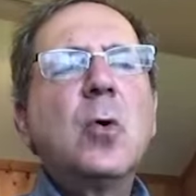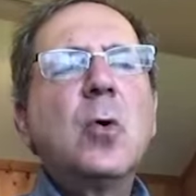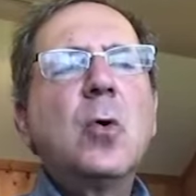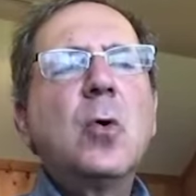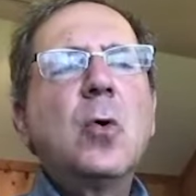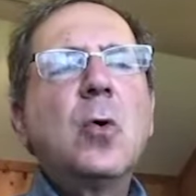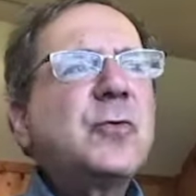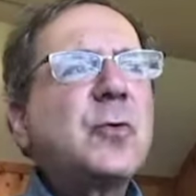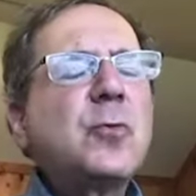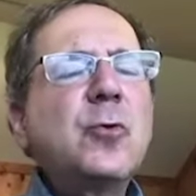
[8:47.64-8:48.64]
what is
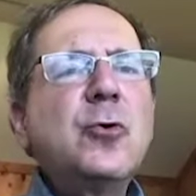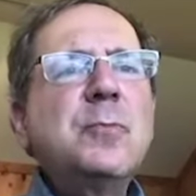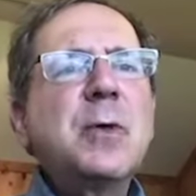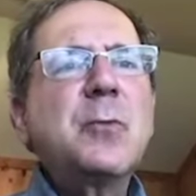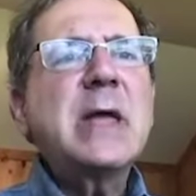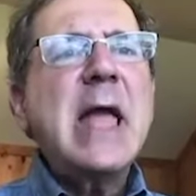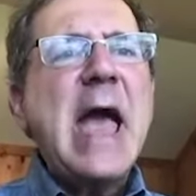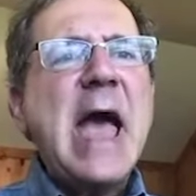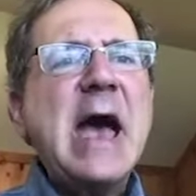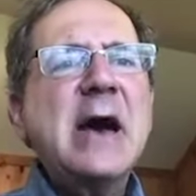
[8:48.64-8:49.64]
the room that we
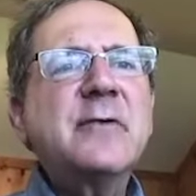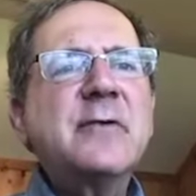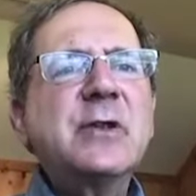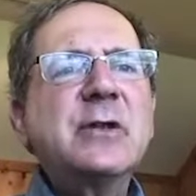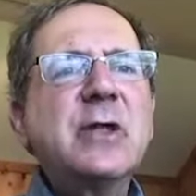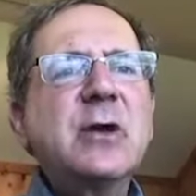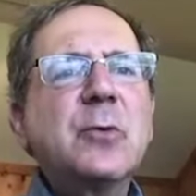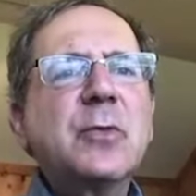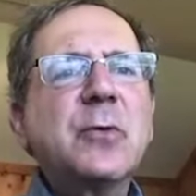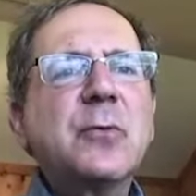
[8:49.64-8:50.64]
have to deal
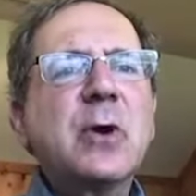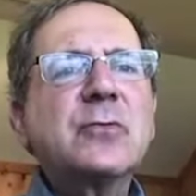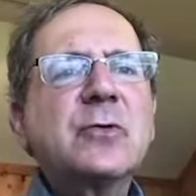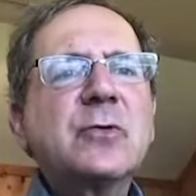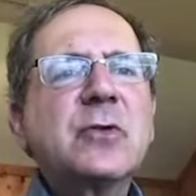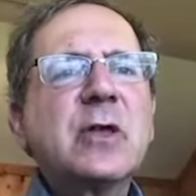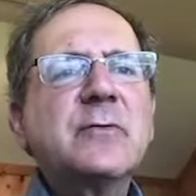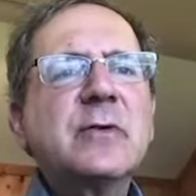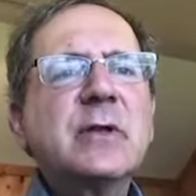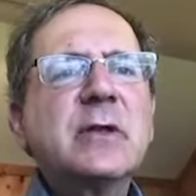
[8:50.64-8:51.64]
with the Russians
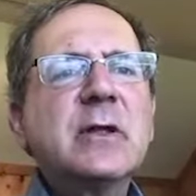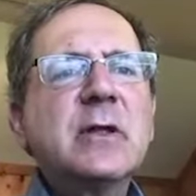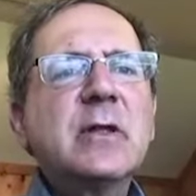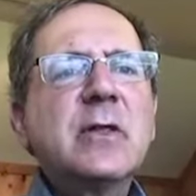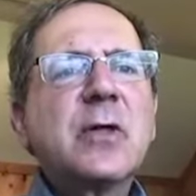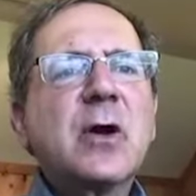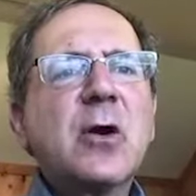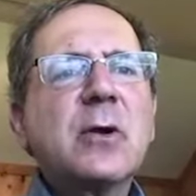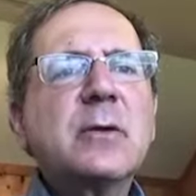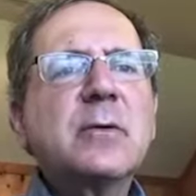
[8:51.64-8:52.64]
given the
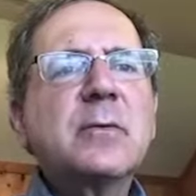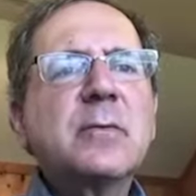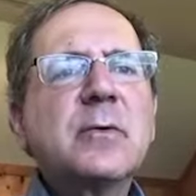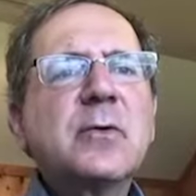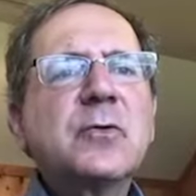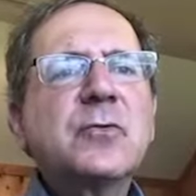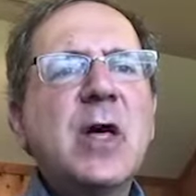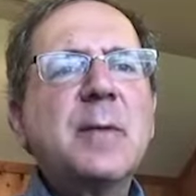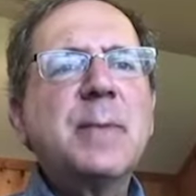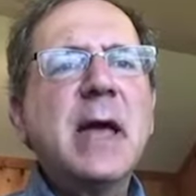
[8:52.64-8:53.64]
current
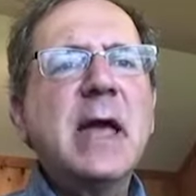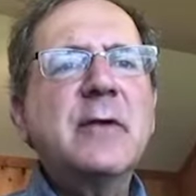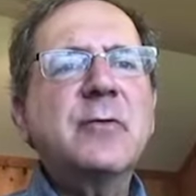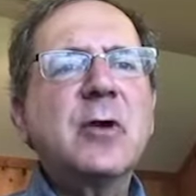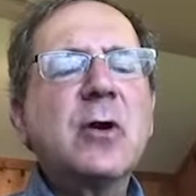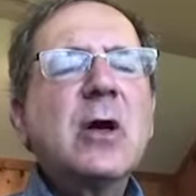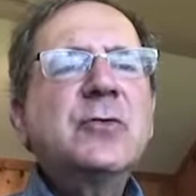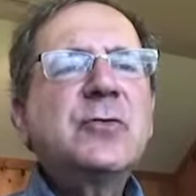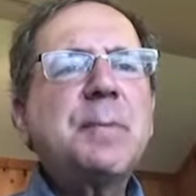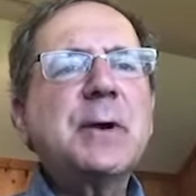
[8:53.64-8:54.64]
set of behavior,
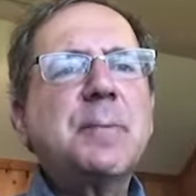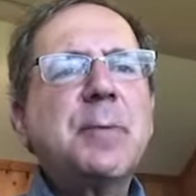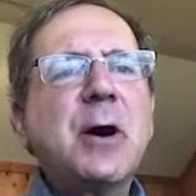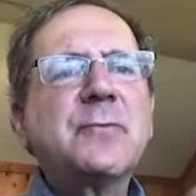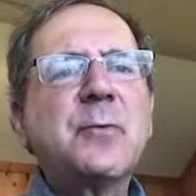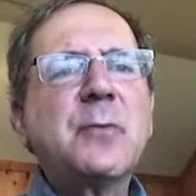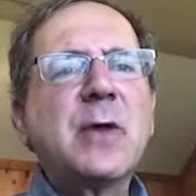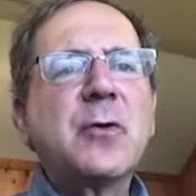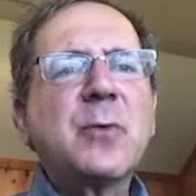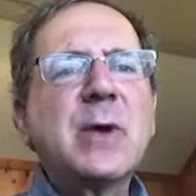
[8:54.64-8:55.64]
separate and apart from
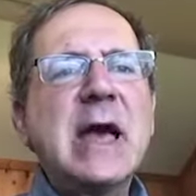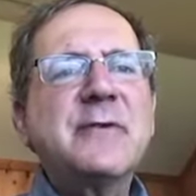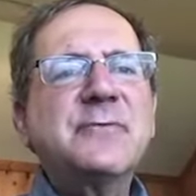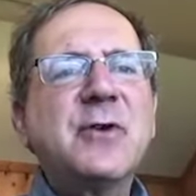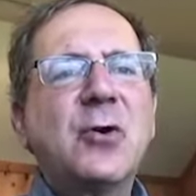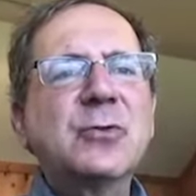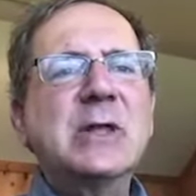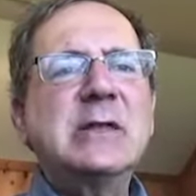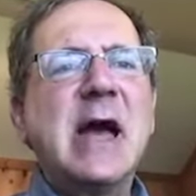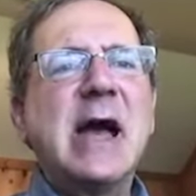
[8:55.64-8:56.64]
whether we have
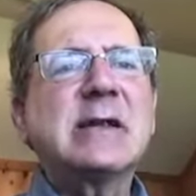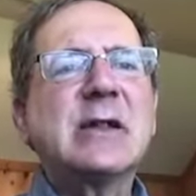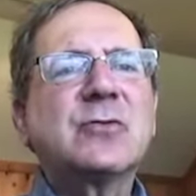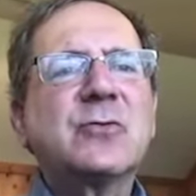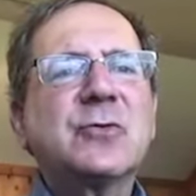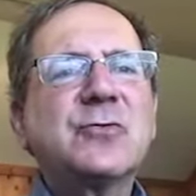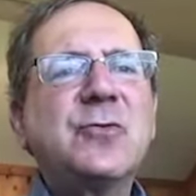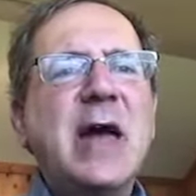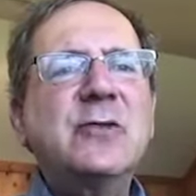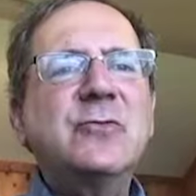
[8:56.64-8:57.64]
only tactics or a
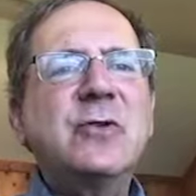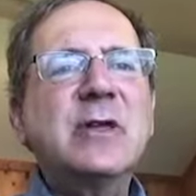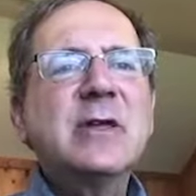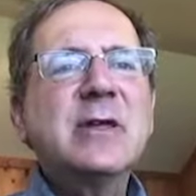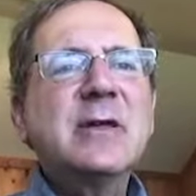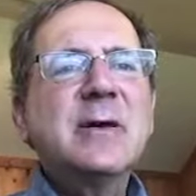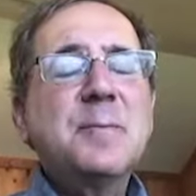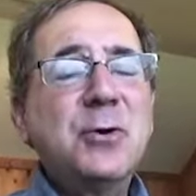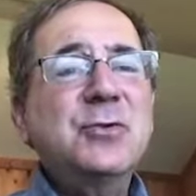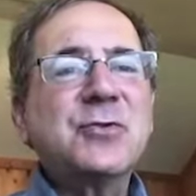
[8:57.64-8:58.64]
strategy?
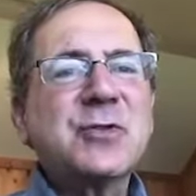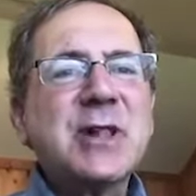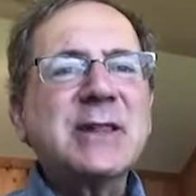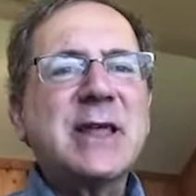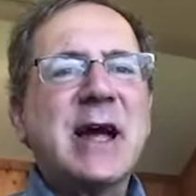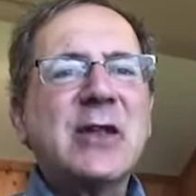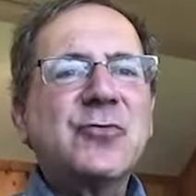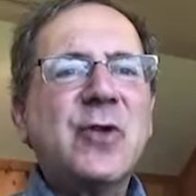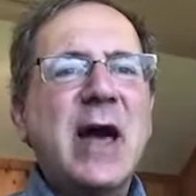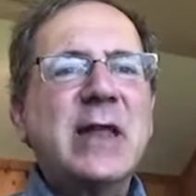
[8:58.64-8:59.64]
Putin's clearly got a
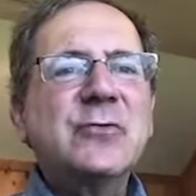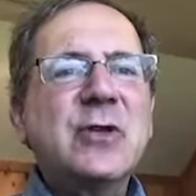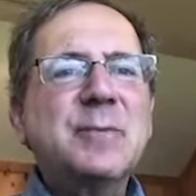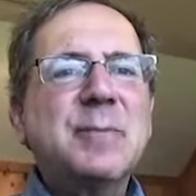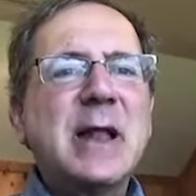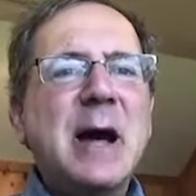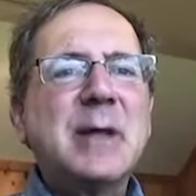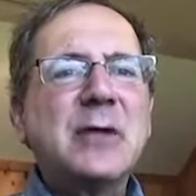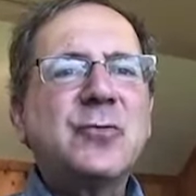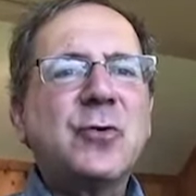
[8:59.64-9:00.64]
strategy, but I'm
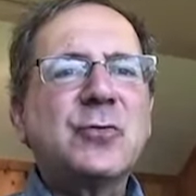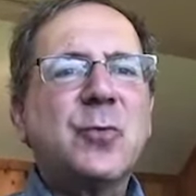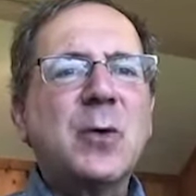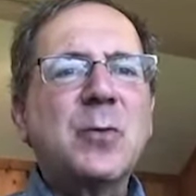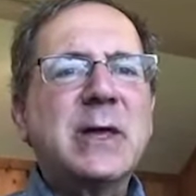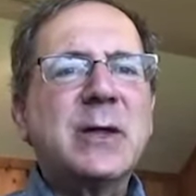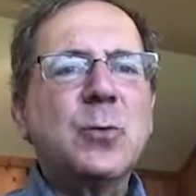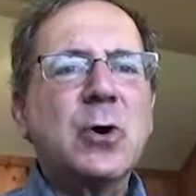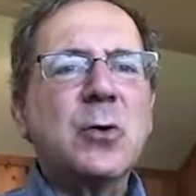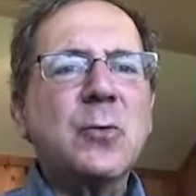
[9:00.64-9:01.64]
not sure it's one we can
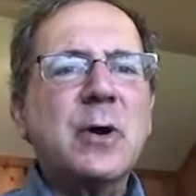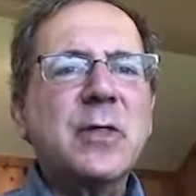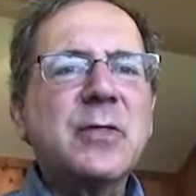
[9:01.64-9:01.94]
work with.